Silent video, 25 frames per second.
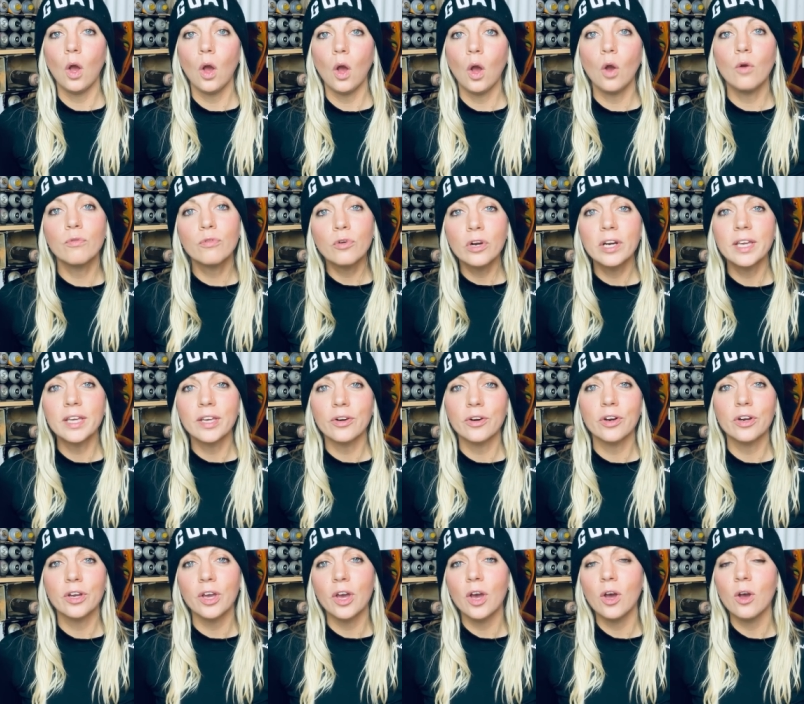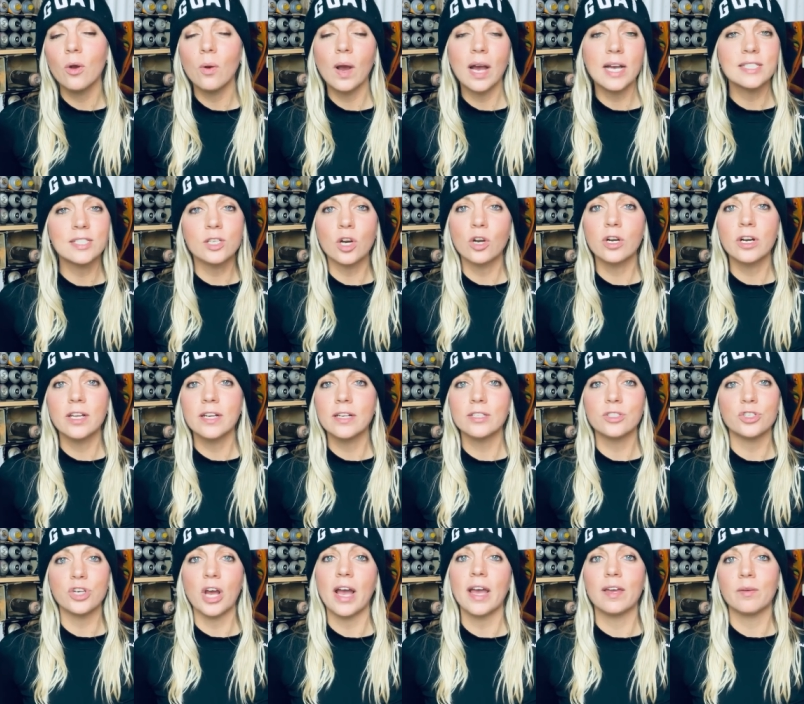Over a year ago, I started a
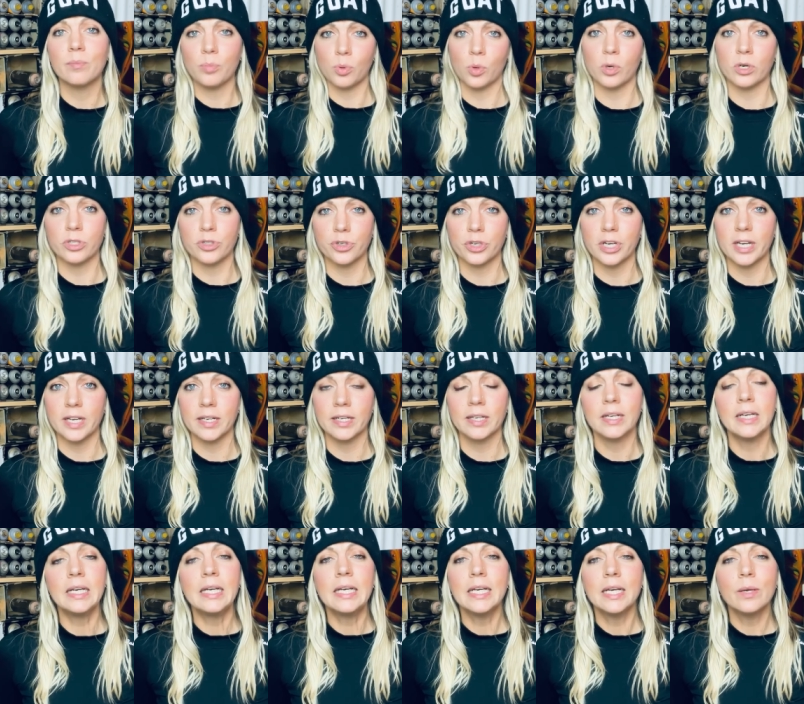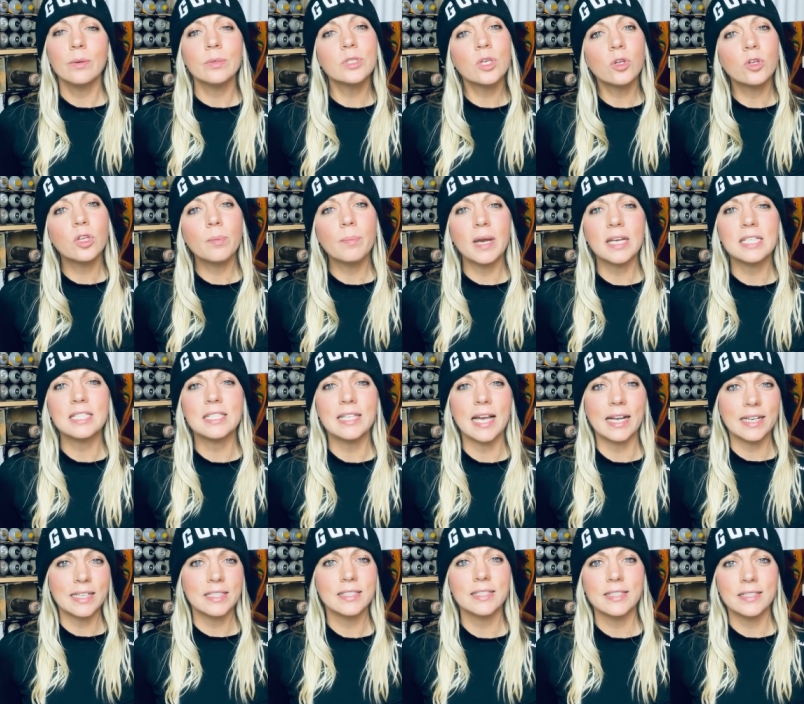giant portrait. It was only my
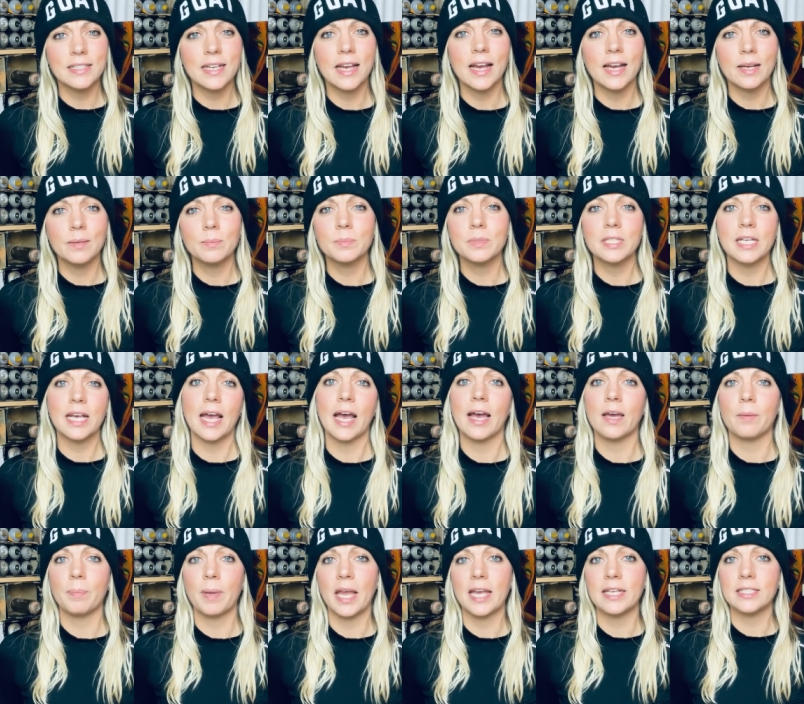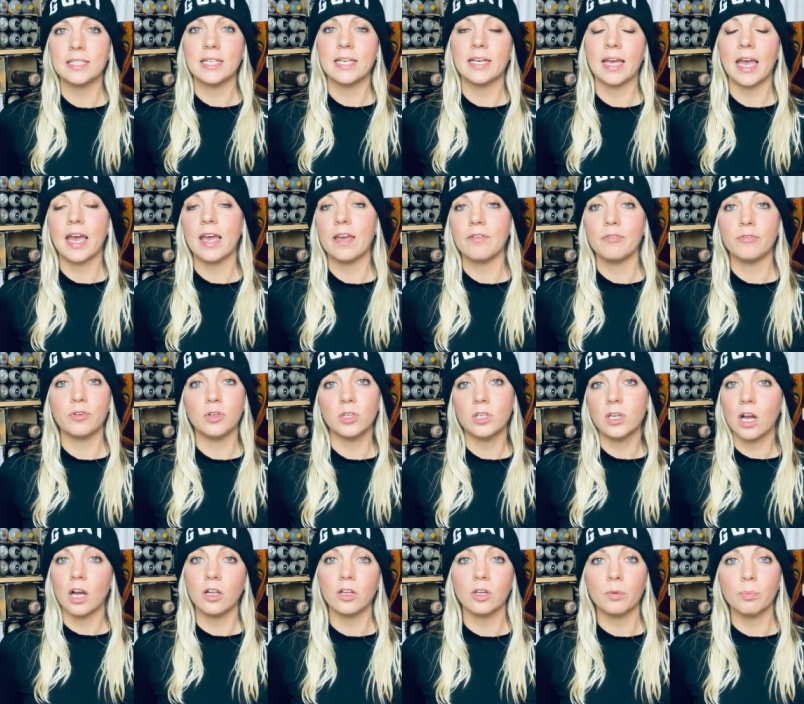second attempt at painting a full
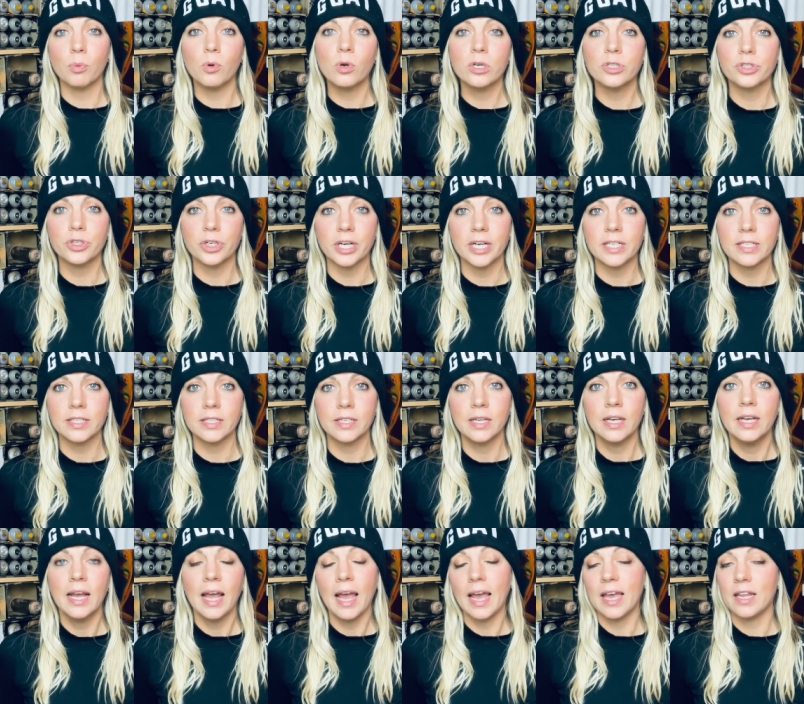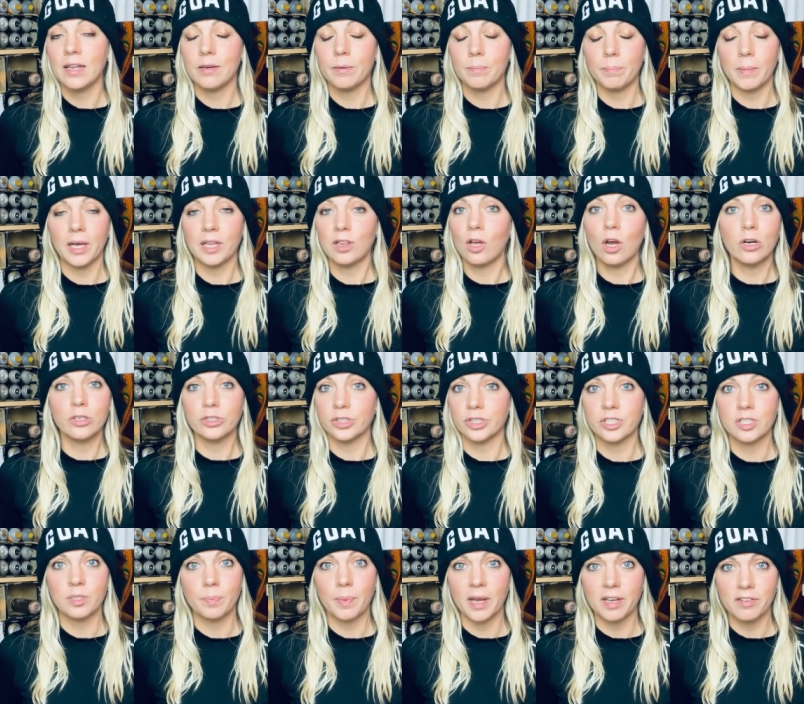color portrait, and my
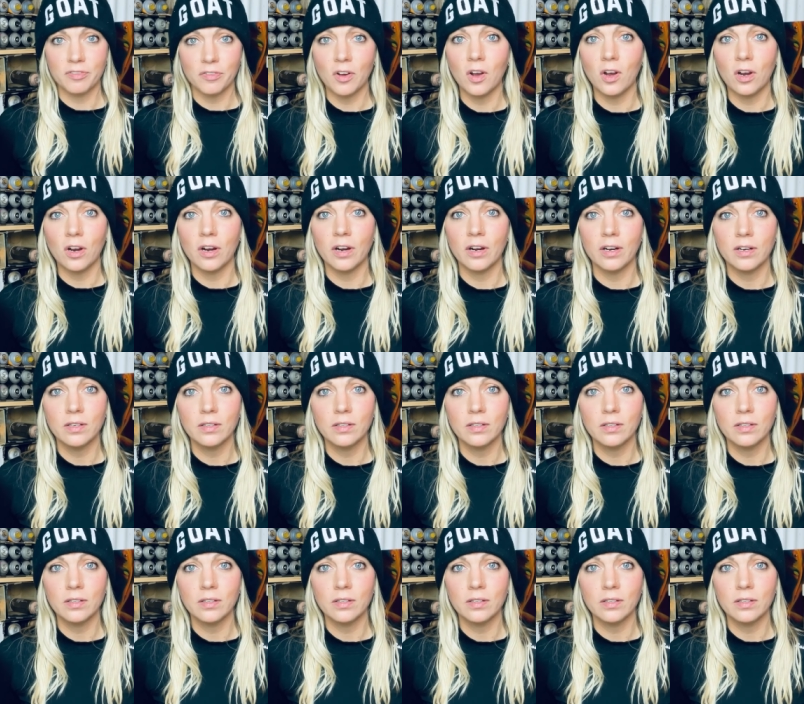largest by far.